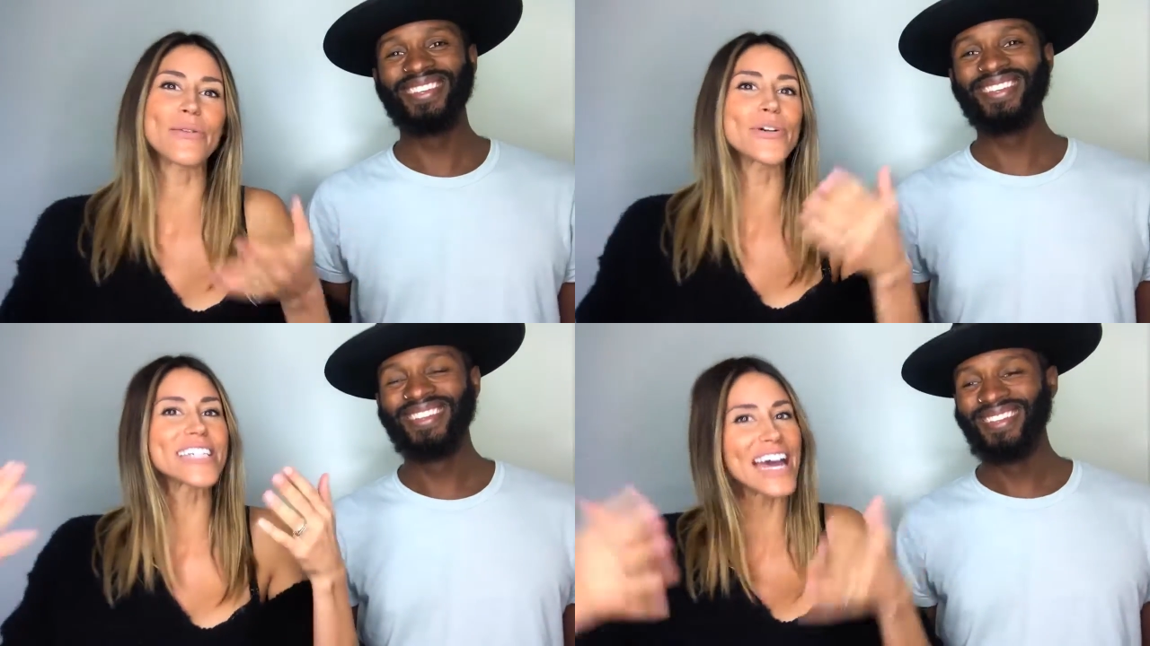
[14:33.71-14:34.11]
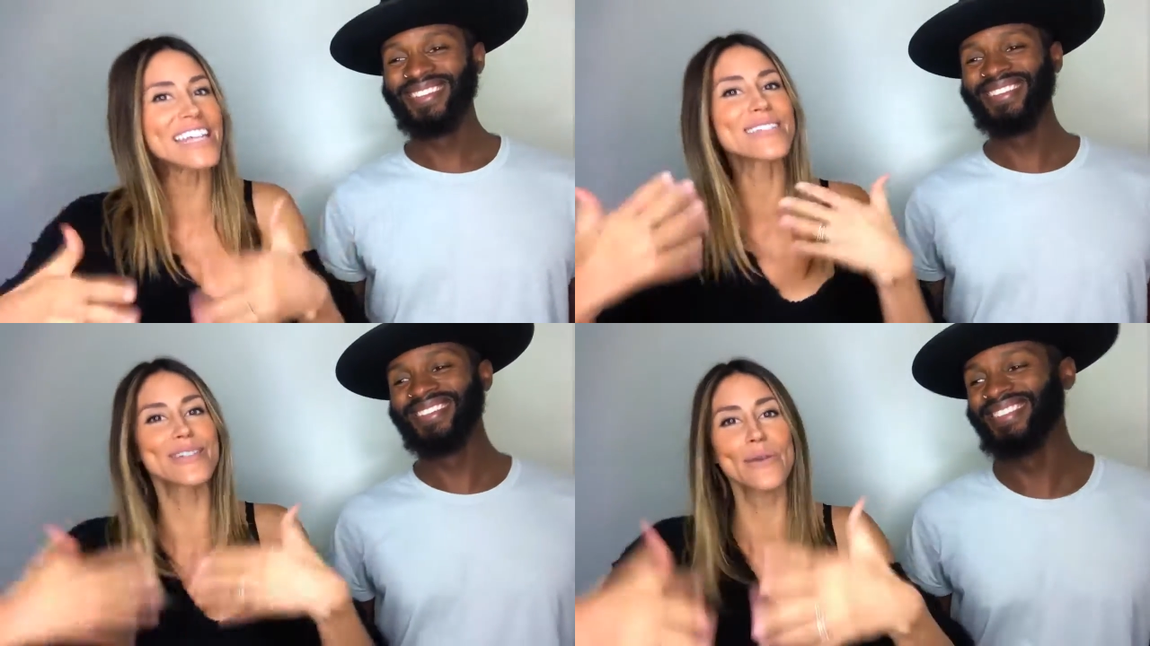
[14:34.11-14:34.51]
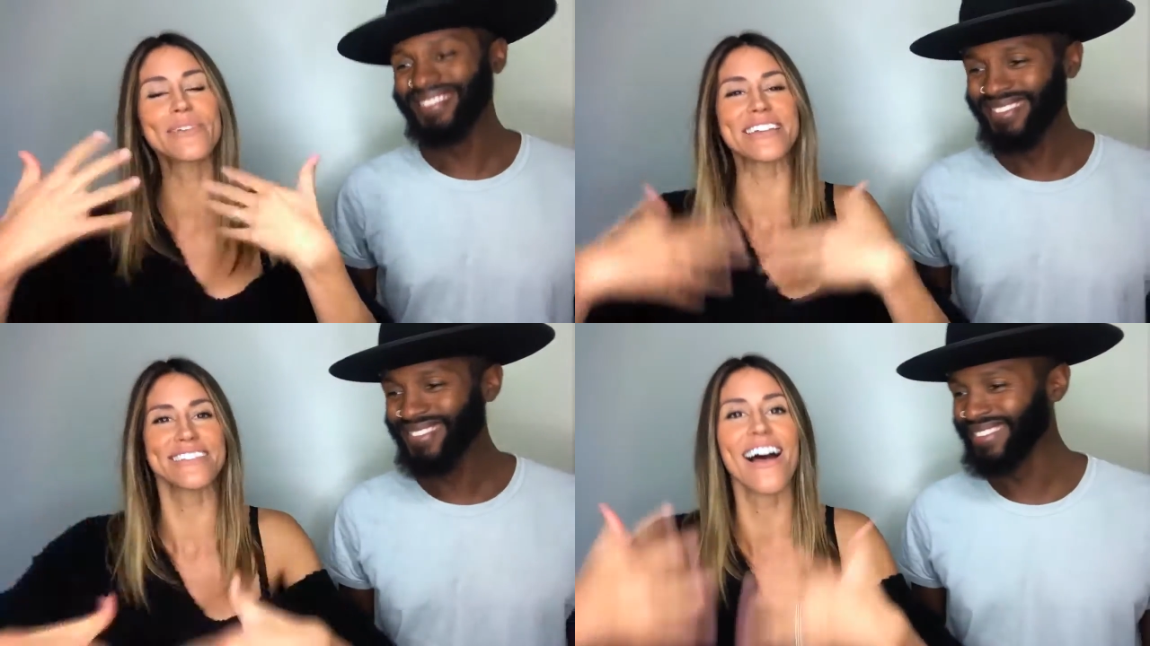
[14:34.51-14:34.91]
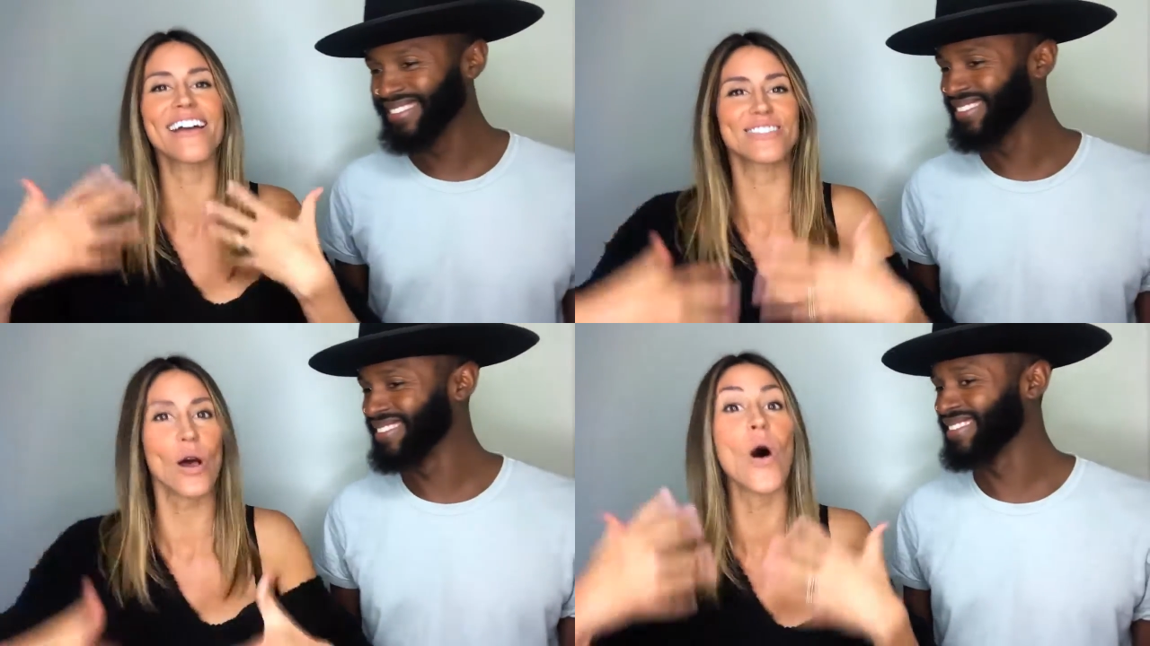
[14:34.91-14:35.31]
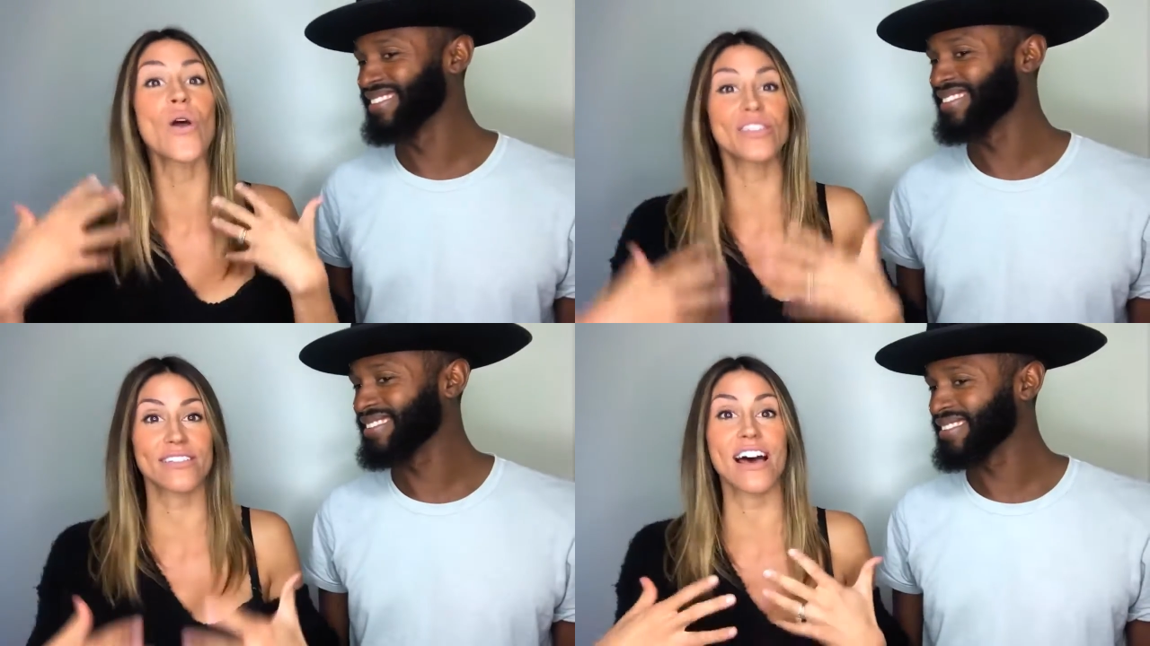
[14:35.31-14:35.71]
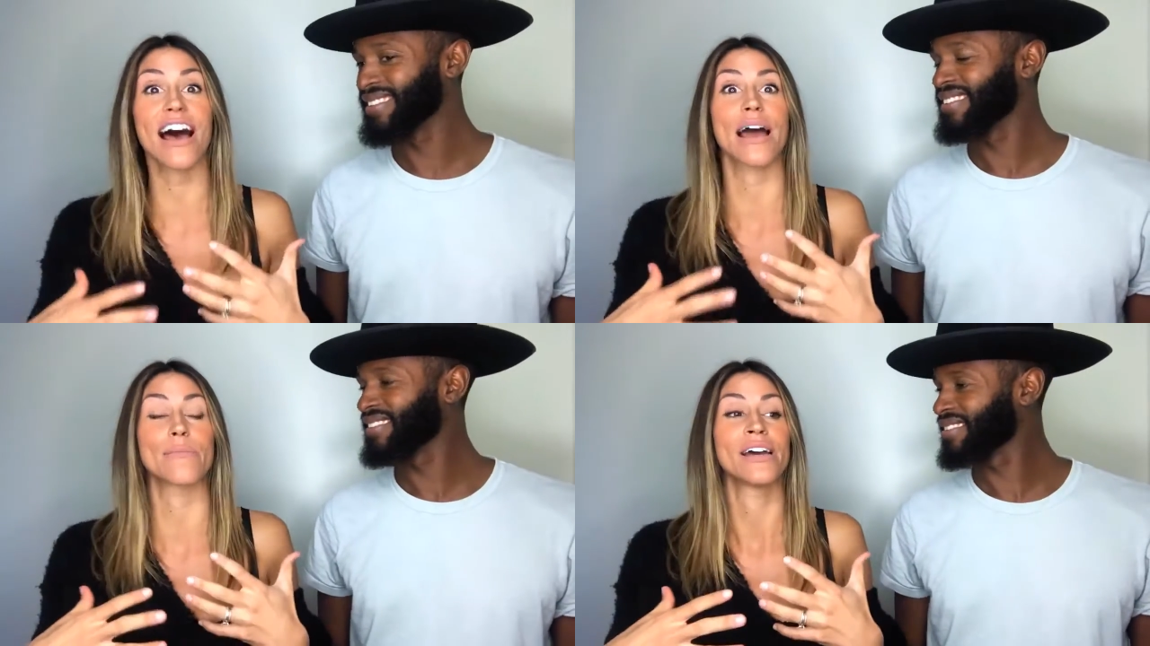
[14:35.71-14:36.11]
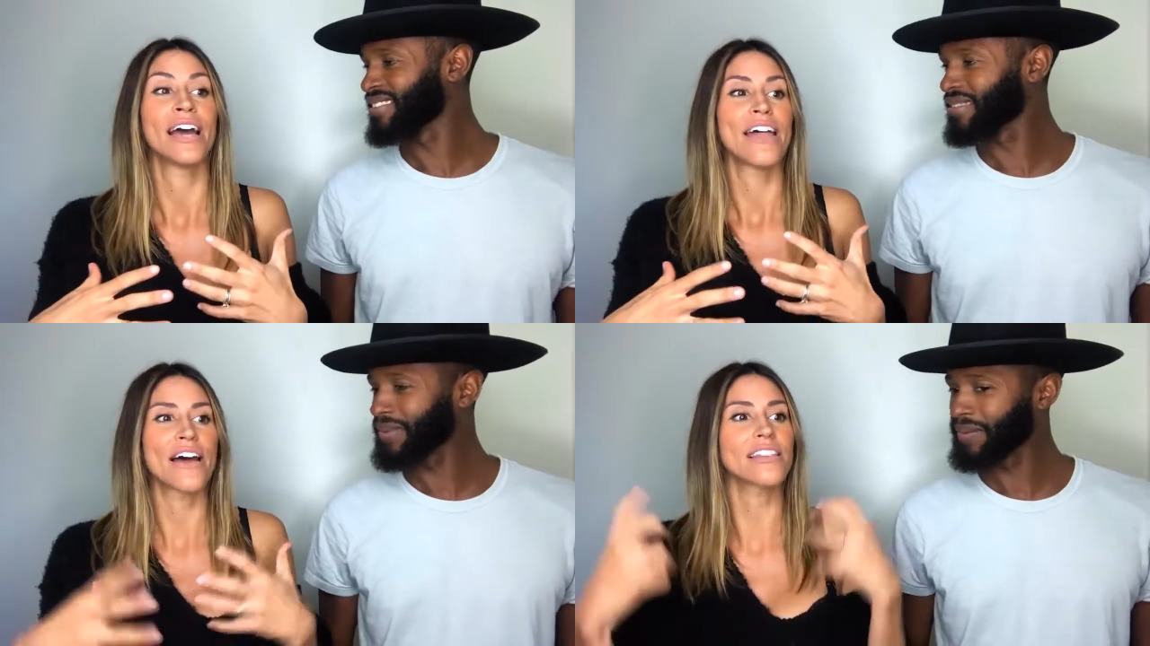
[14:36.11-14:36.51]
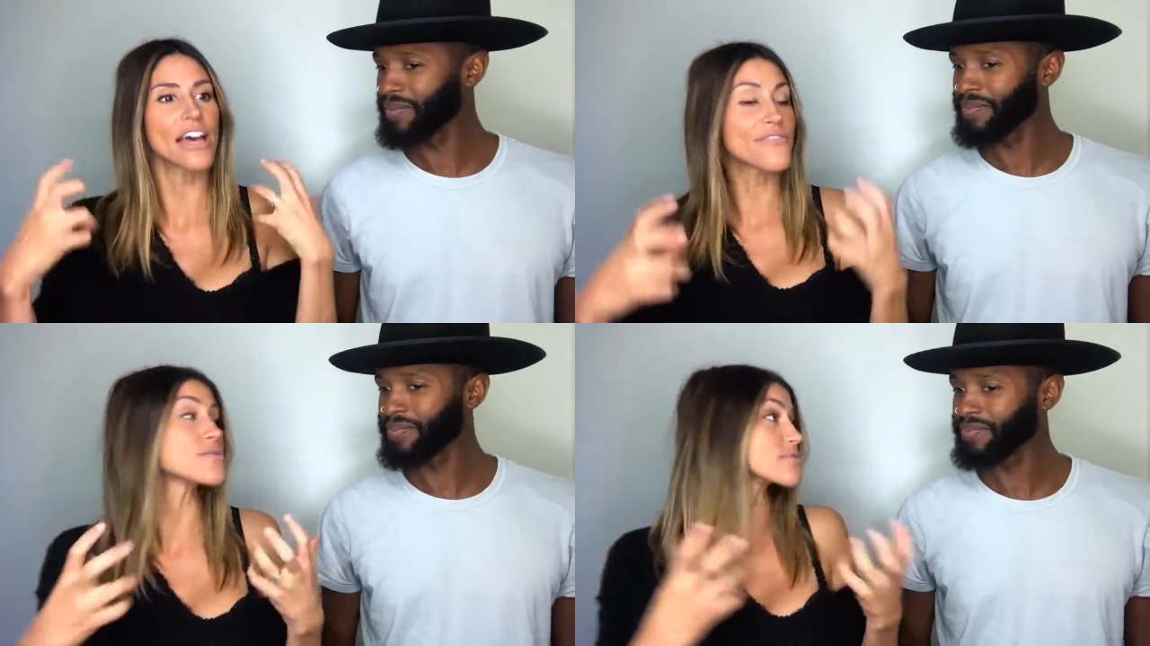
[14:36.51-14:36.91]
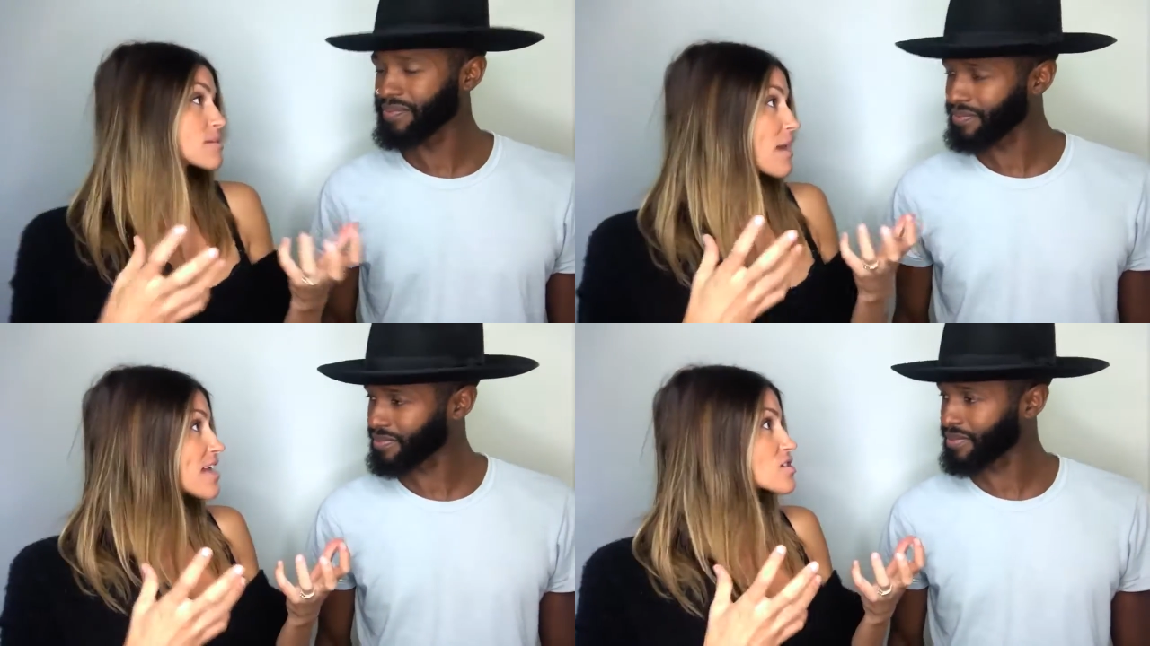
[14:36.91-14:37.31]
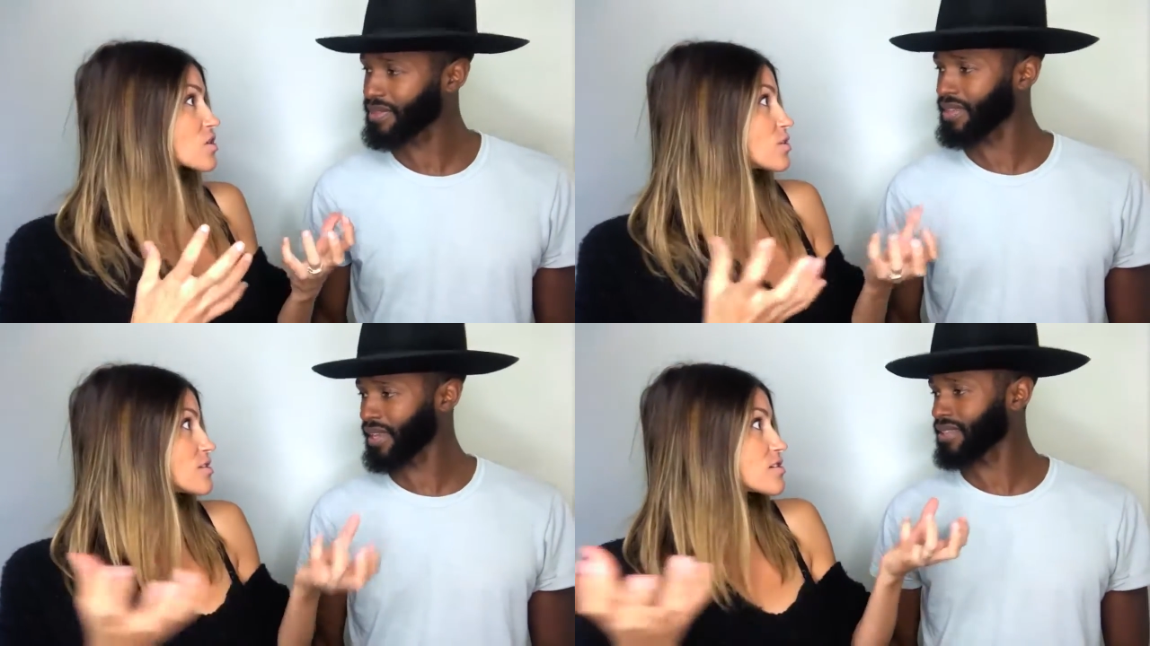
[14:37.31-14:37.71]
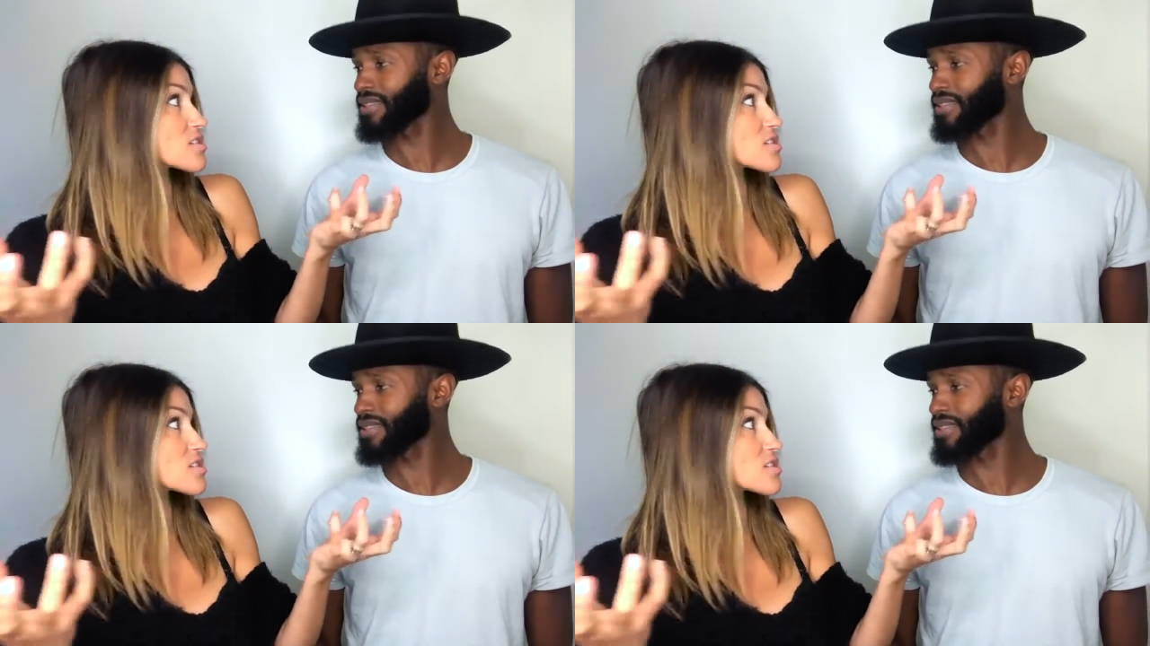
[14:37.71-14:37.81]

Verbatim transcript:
Speaker 1: like, we're getting so many signs all the time that life is really magical.